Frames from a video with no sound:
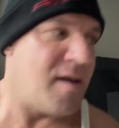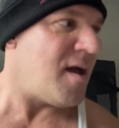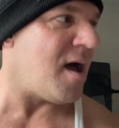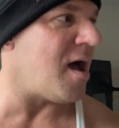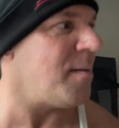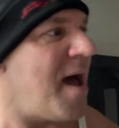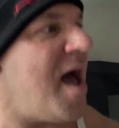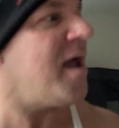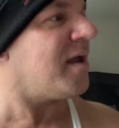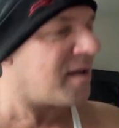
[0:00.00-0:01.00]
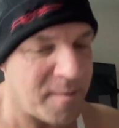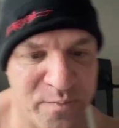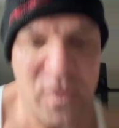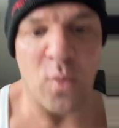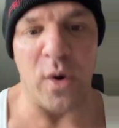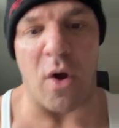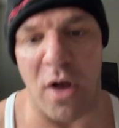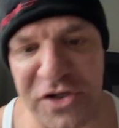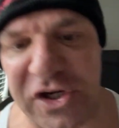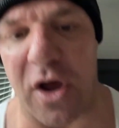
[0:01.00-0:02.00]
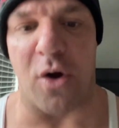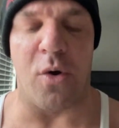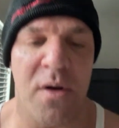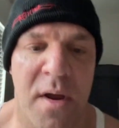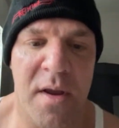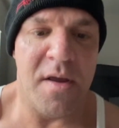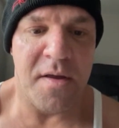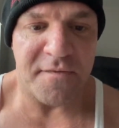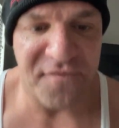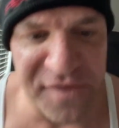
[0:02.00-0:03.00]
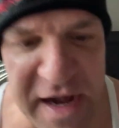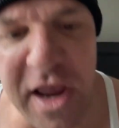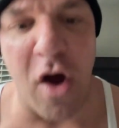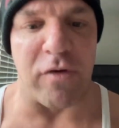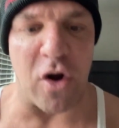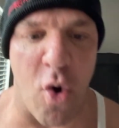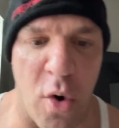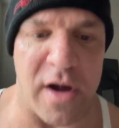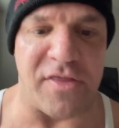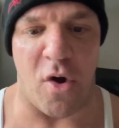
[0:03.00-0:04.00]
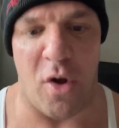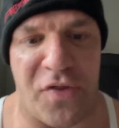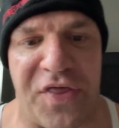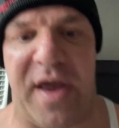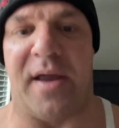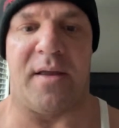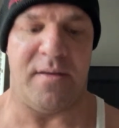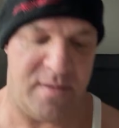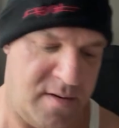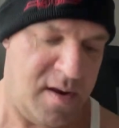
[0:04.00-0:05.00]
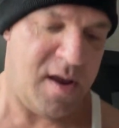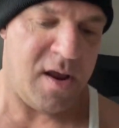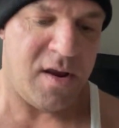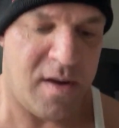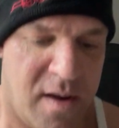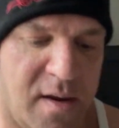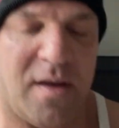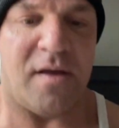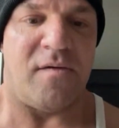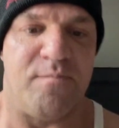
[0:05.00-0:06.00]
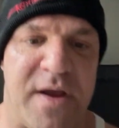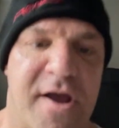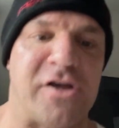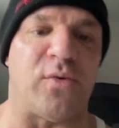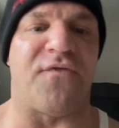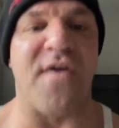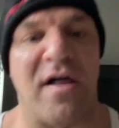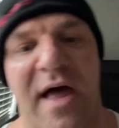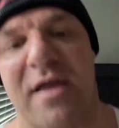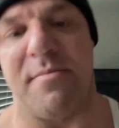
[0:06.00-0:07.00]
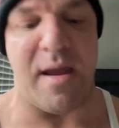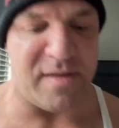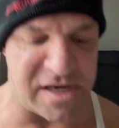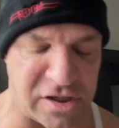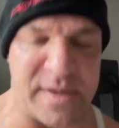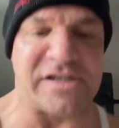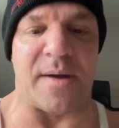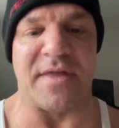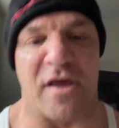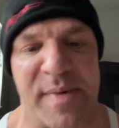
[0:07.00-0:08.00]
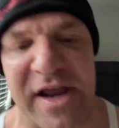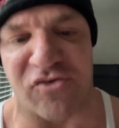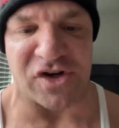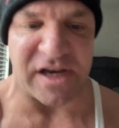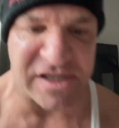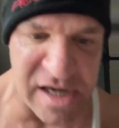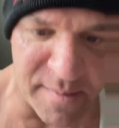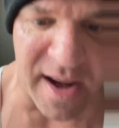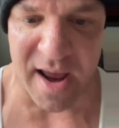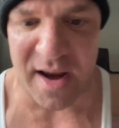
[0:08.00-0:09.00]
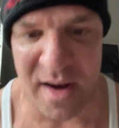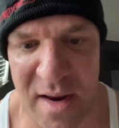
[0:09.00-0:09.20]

Hi. We also video recorded the whole thing because we felt like maybe this will be something that'll be interesting someday.